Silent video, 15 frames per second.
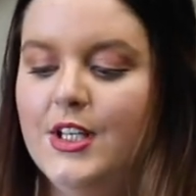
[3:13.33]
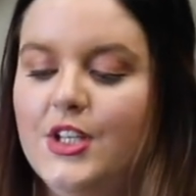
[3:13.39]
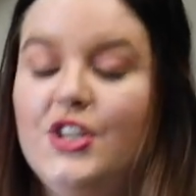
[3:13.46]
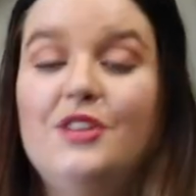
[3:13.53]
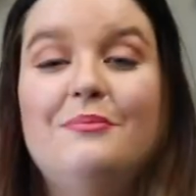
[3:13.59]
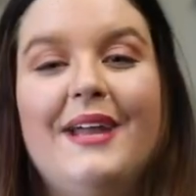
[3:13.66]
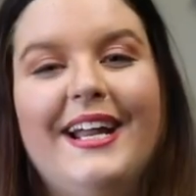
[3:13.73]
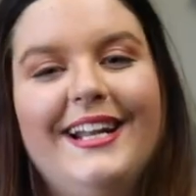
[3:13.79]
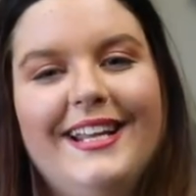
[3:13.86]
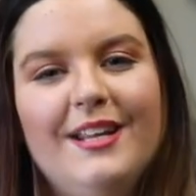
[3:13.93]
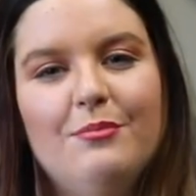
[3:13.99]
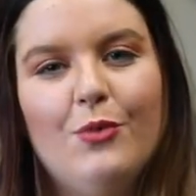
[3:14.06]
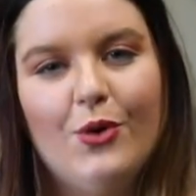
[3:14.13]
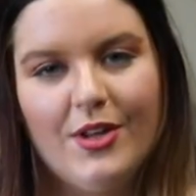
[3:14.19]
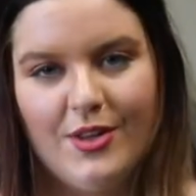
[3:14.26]
You may need
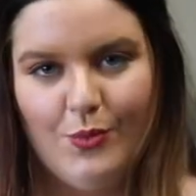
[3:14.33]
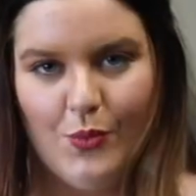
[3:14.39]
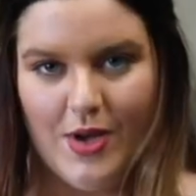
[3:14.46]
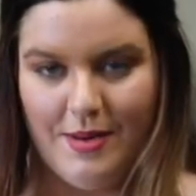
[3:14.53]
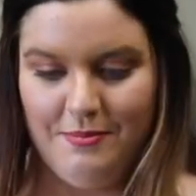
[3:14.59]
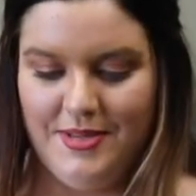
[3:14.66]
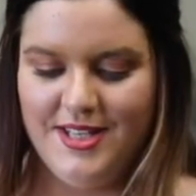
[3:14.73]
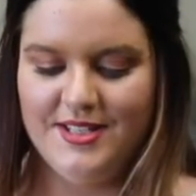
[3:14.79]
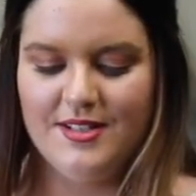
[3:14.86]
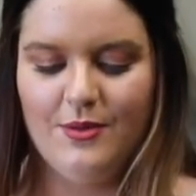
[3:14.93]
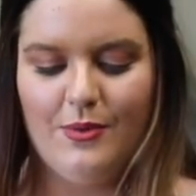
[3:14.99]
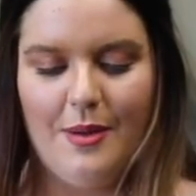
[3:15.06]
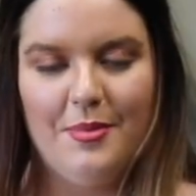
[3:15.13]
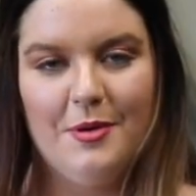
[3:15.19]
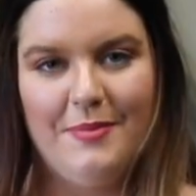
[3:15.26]
more than one piece of
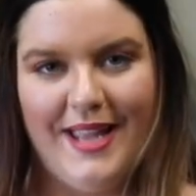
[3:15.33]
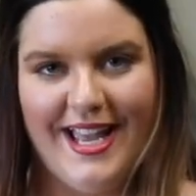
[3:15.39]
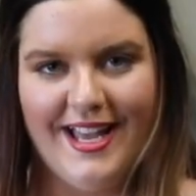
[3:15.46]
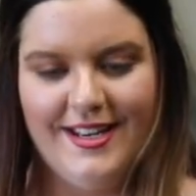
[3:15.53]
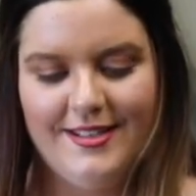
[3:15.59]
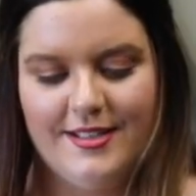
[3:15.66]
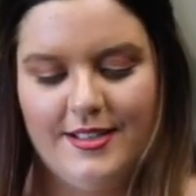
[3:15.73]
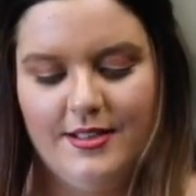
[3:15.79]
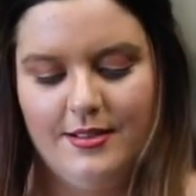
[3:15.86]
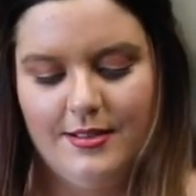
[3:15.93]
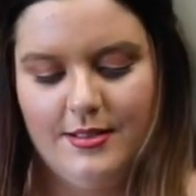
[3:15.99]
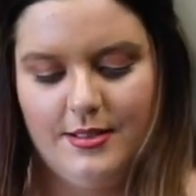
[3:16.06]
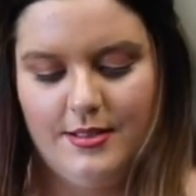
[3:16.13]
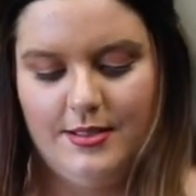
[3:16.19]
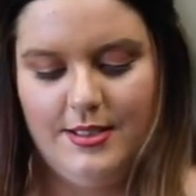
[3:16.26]
rubber band
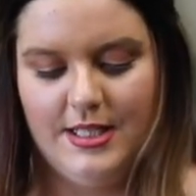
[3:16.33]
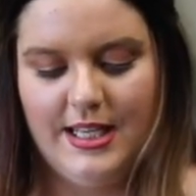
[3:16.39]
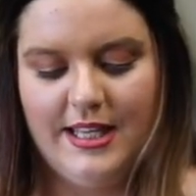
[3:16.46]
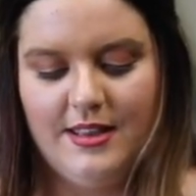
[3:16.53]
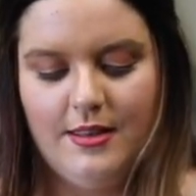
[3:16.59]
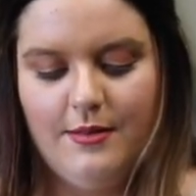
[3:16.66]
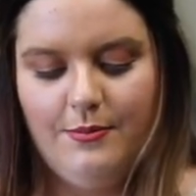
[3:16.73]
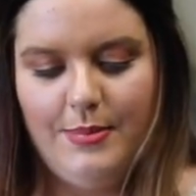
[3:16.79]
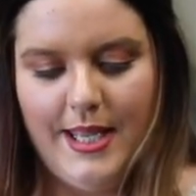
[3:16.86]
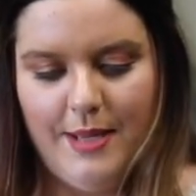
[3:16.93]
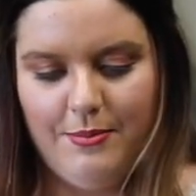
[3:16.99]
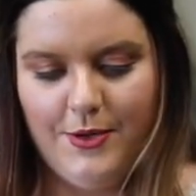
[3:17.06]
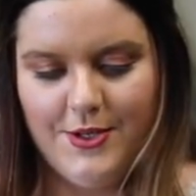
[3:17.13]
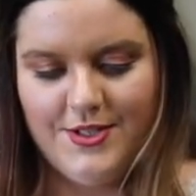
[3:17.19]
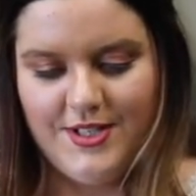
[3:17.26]
to get the
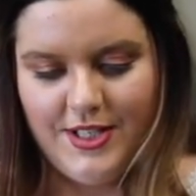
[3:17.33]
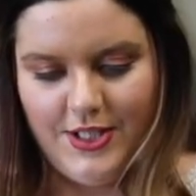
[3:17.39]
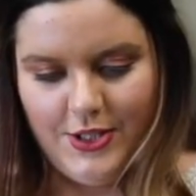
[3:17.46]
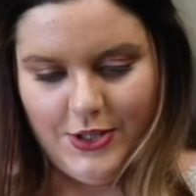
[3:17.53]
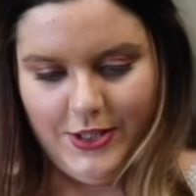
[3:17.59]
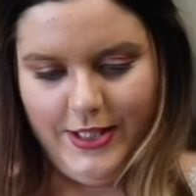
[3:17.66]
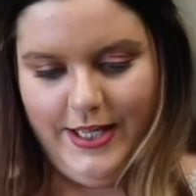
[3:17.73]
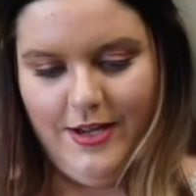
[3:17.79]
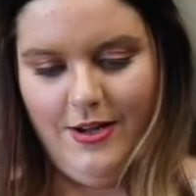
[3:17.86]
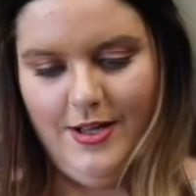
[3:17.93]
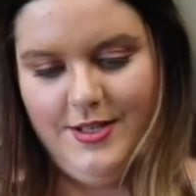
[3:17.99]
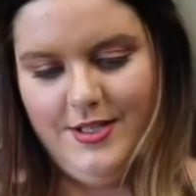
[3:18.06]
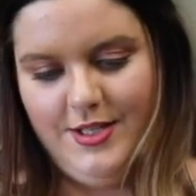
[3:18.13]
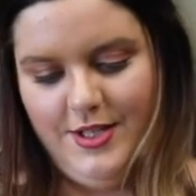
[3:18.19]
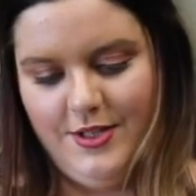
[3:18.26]
paper securely
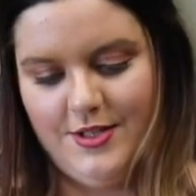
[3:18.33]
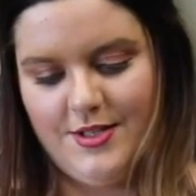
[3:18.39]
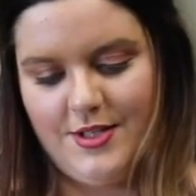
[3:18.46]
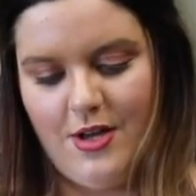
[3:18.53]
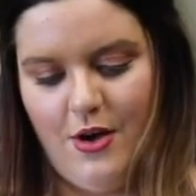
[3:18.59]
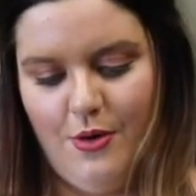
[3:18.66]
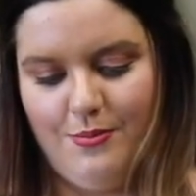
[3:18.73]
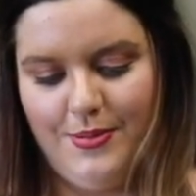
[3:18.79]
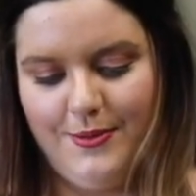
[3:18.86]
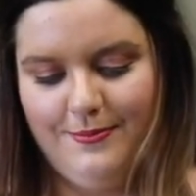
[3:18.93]
onto your scope.